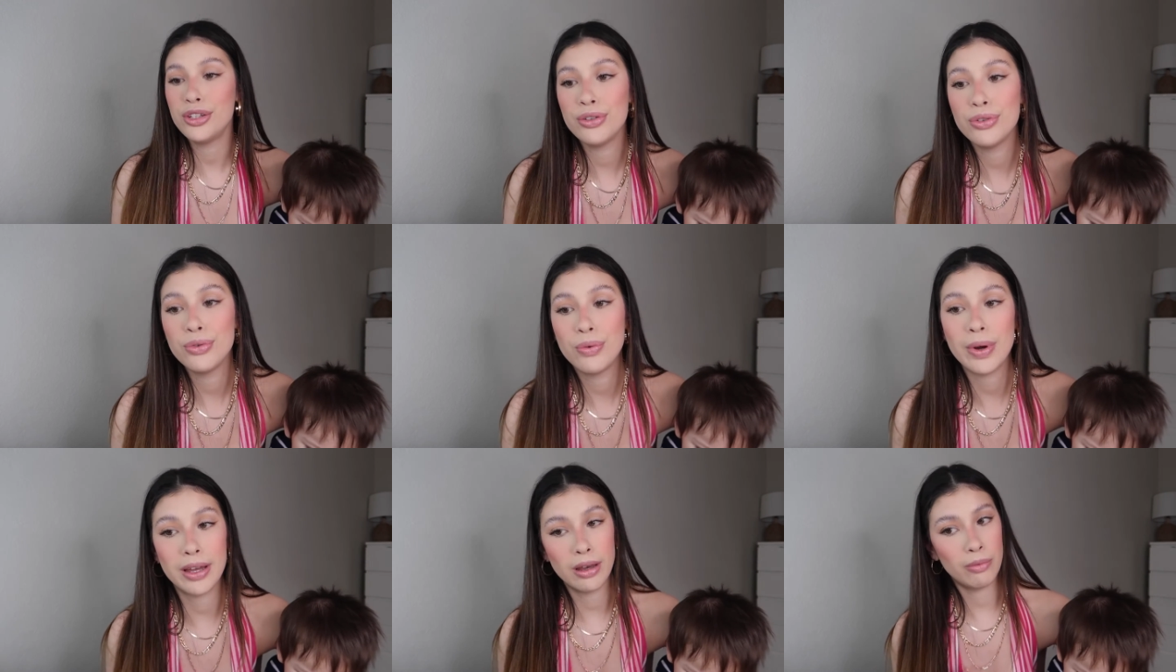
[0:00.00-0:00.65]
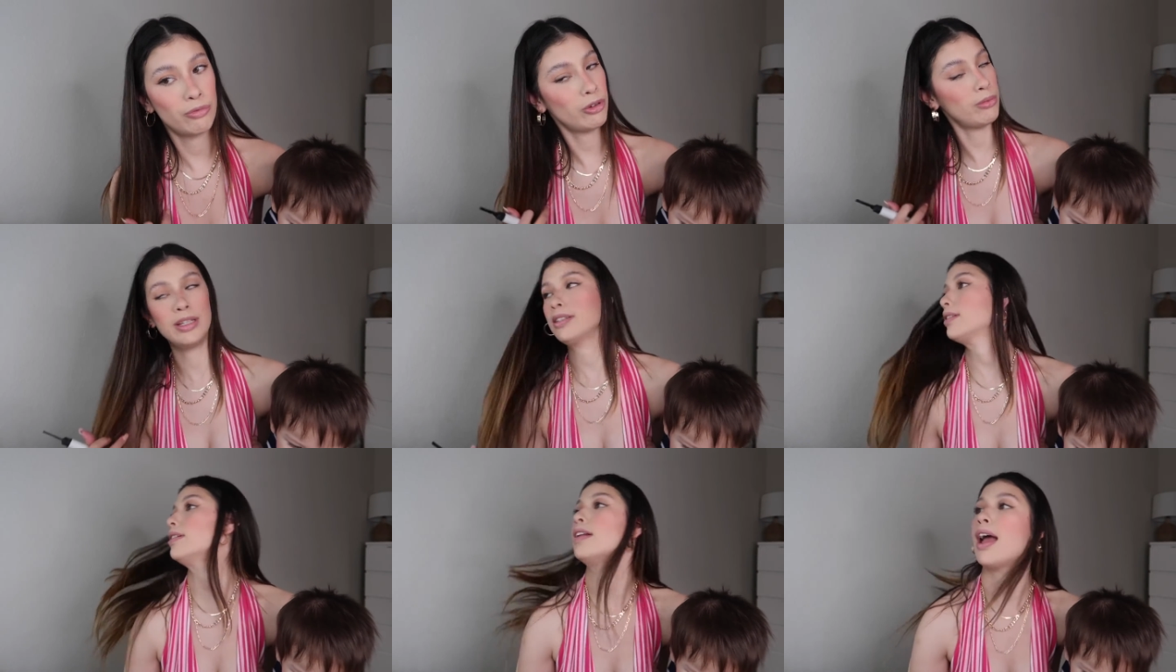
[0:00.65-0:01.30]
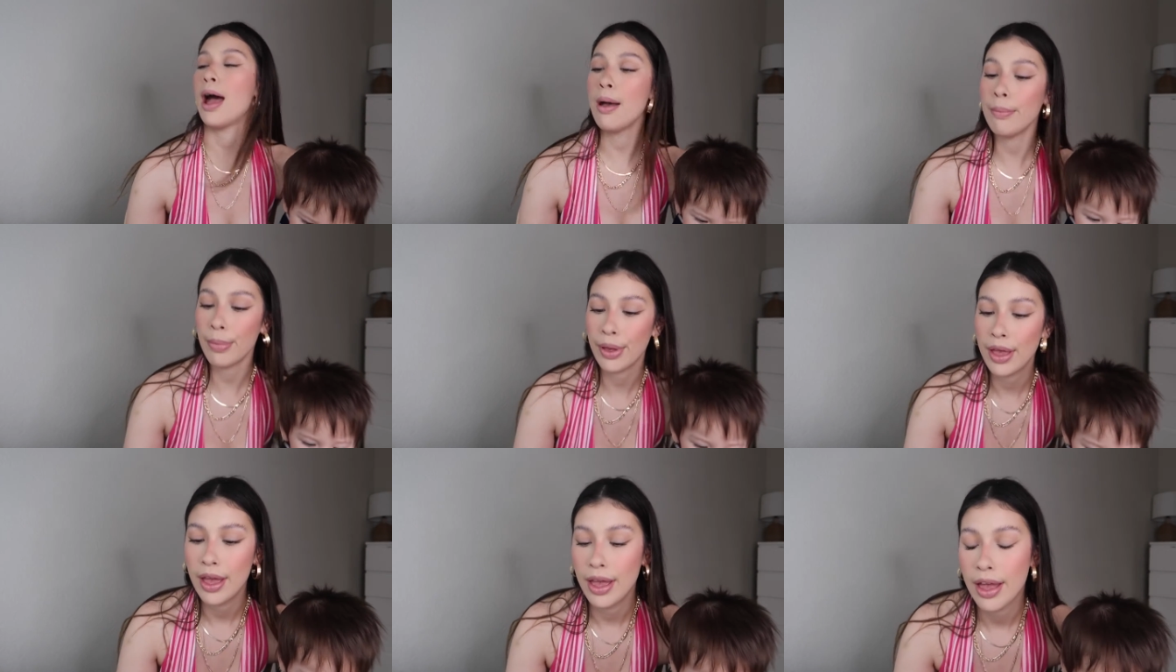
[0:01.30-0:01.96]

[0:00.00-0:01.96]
to wake up from his nap